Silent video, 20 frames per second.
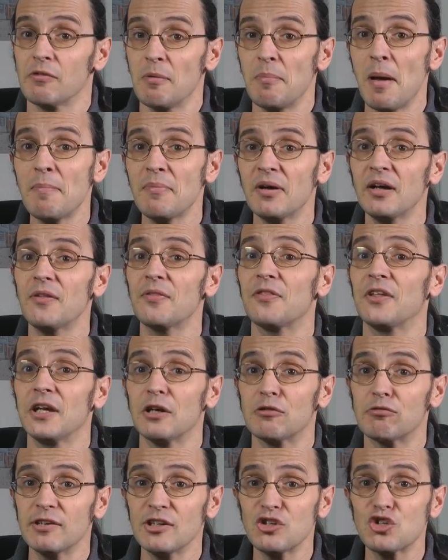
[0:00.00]
Remember,
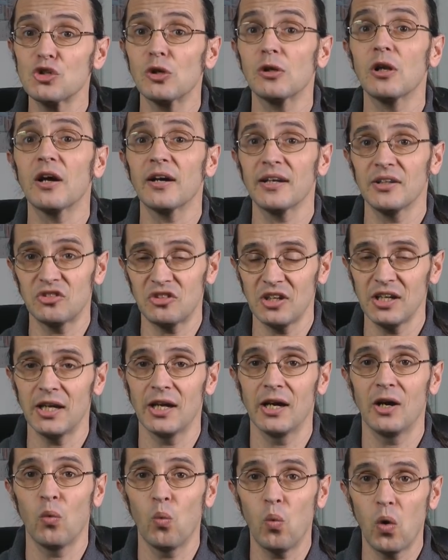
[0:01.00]
the original
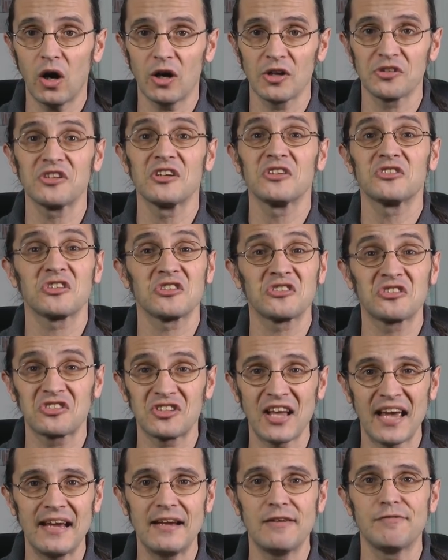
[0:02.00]
idea was to
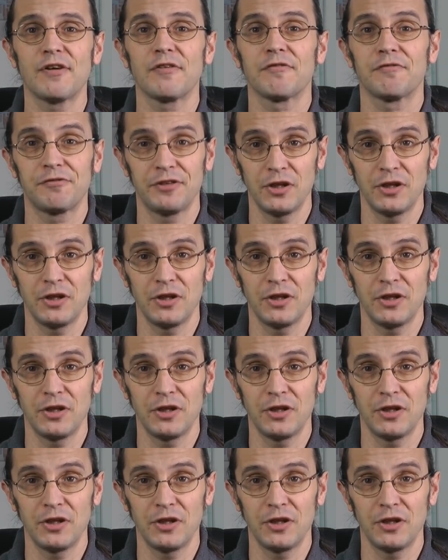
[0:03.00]
save